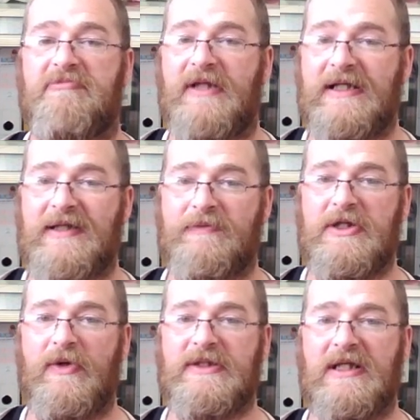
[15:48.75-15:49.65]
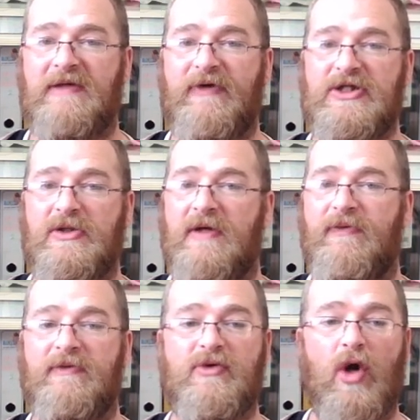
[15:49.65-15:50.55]
That's up to you as an individual if
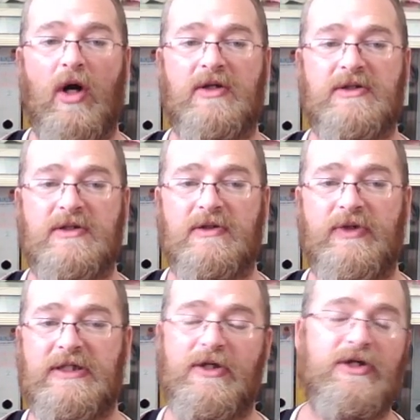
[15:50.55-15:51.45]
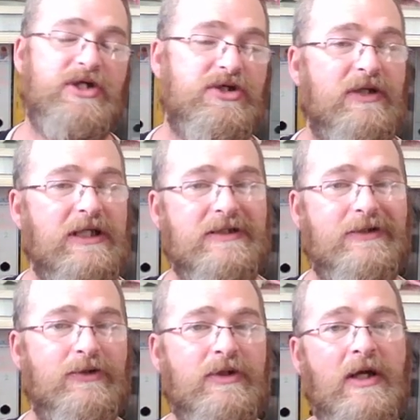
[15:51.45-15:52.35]
you've got research that you need to
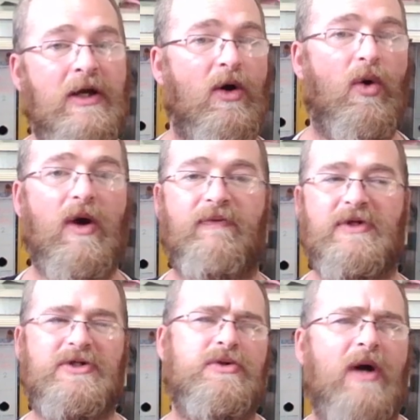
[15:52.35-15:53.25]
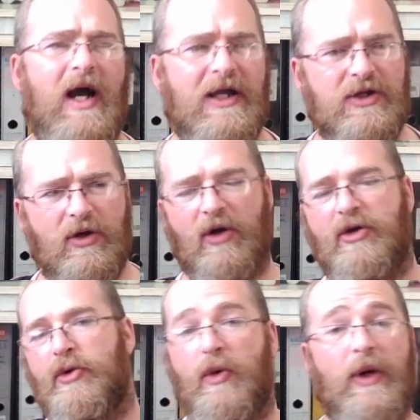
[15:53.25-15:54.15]
do, or if you're too high and you can't
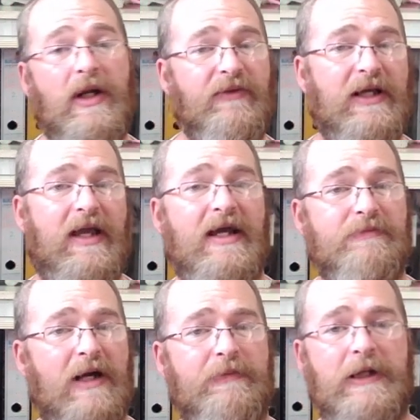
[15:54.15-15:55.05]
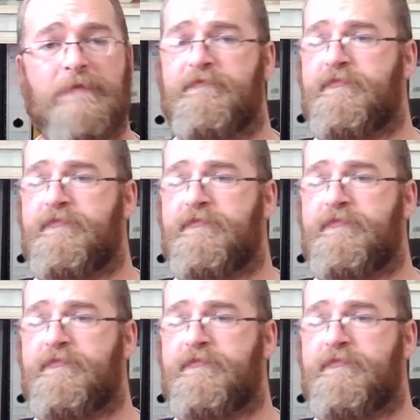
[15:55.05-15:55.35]
do it, or whatever the case might be.